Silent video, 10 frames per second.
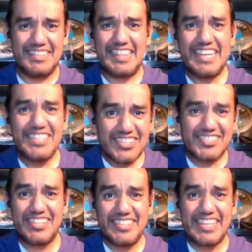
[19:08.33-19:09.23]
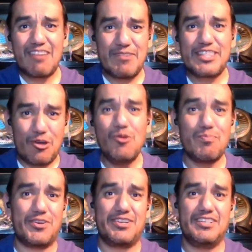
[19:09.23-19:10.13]
They just did that with
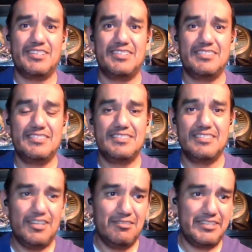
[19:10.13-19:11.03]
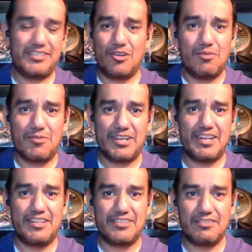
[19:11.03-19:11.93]
Goldberg. Oh, it's Goldberg and
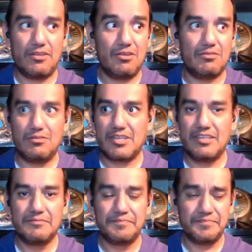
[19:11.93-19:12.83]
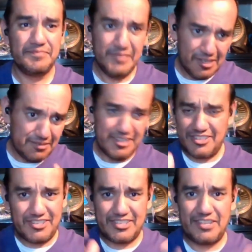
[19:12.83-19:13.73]
Gunther. Oh, okay. No, it's
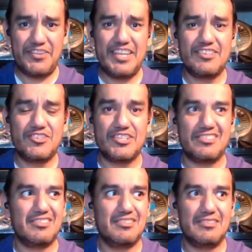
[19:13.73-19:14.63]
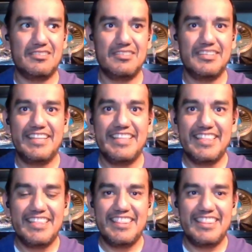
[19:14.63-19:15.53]
just Tiffany and Trish.
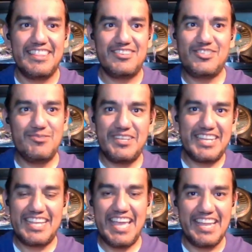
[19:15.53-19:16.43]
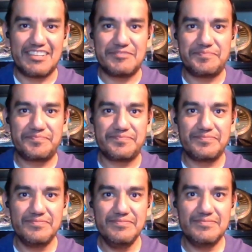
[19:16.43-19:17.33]
They're doing it again.
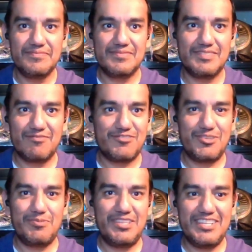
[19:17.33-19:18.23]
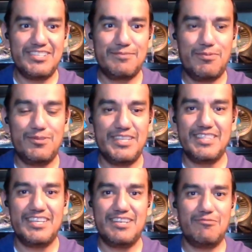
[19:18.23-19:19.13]
Triple H is pulling
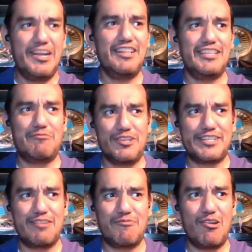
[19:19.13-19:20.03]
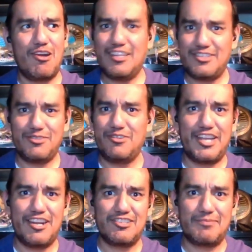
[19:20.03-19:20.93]
it worked on Raw, let's do it
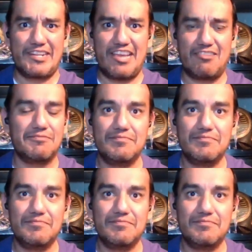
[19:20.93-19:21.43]
again on SmackDown.